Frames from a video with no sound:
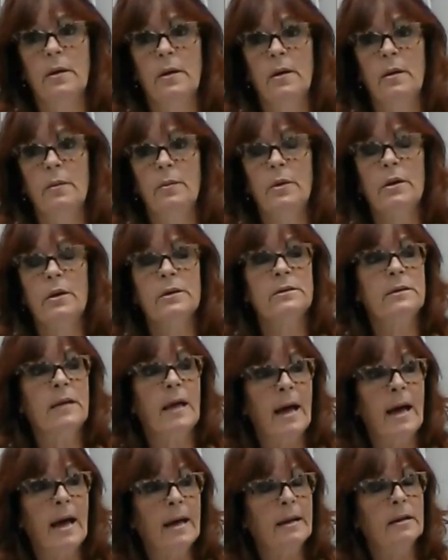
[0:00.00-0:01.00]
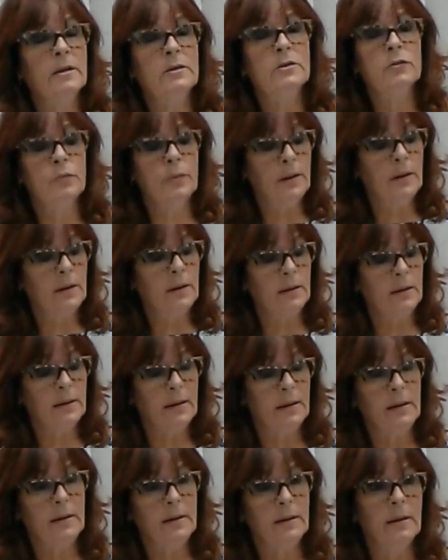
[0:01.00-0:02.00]
Because that is
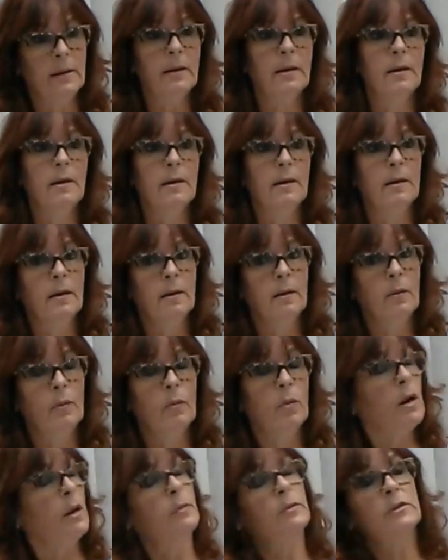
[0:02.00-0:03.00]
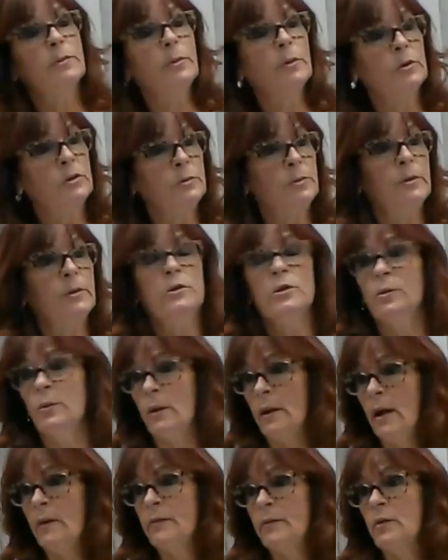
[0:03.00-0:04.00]
really what I'm supposed to be
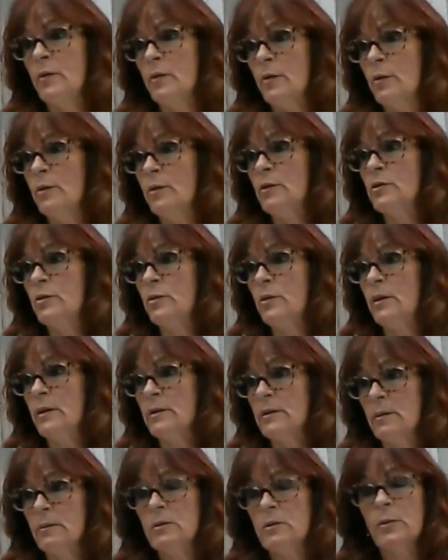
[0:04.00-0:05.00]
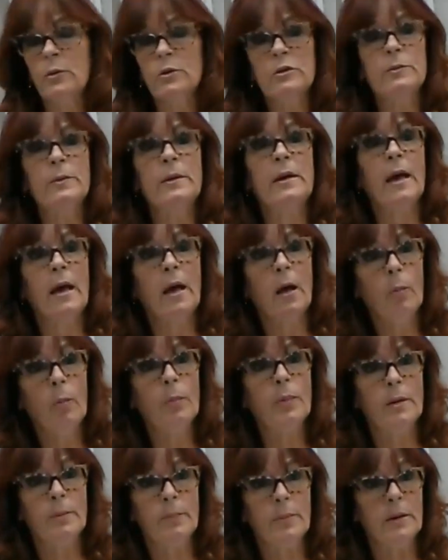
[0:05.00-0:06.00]
doing after 32 years. I'm supposed to be
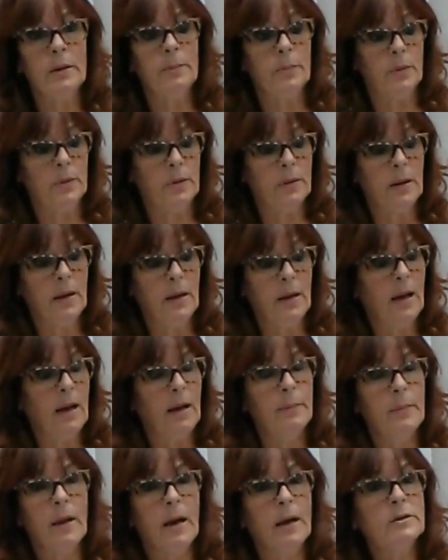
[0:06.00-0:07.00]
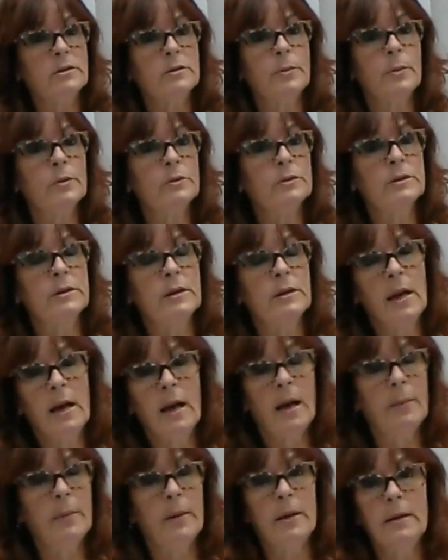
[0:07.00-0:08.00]
helping people. I'm not supposed to,
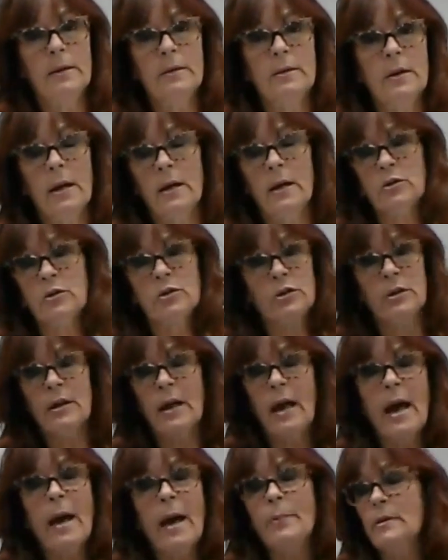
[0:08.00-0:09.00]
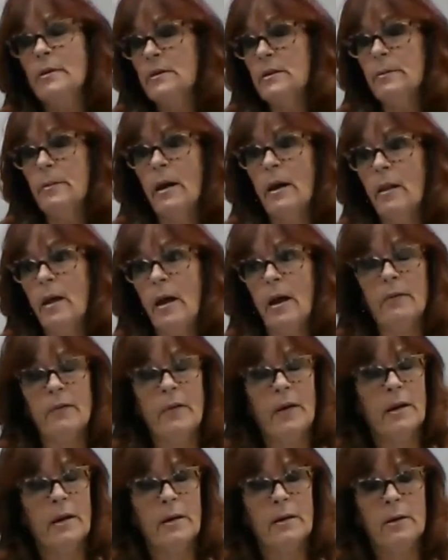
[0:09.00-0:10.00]
I mean, yeah, shit happens in my life.
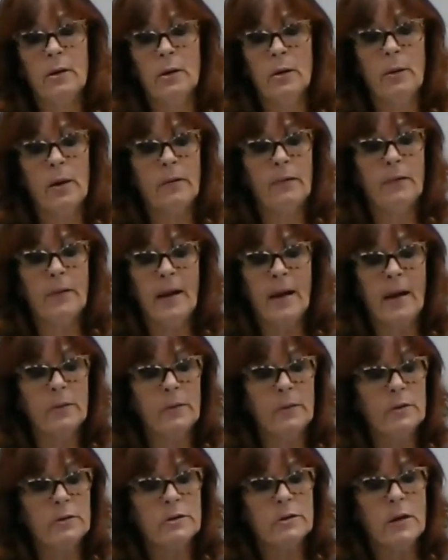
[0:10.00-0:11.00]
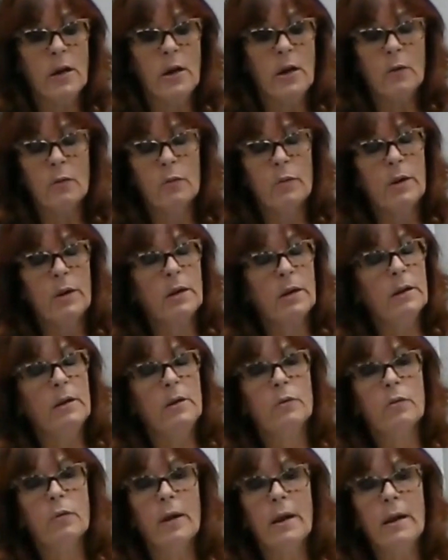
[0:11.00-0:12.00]
I found this
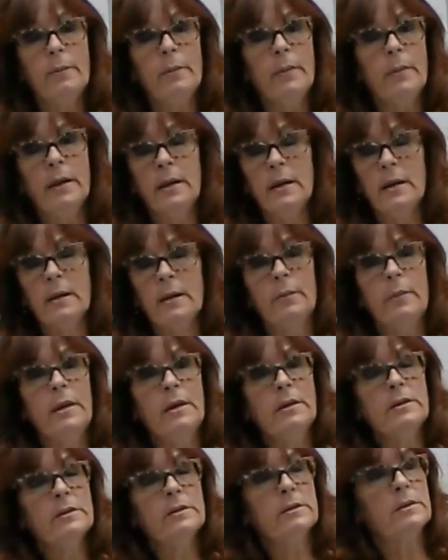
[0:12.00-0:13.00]
really great meeting. It meets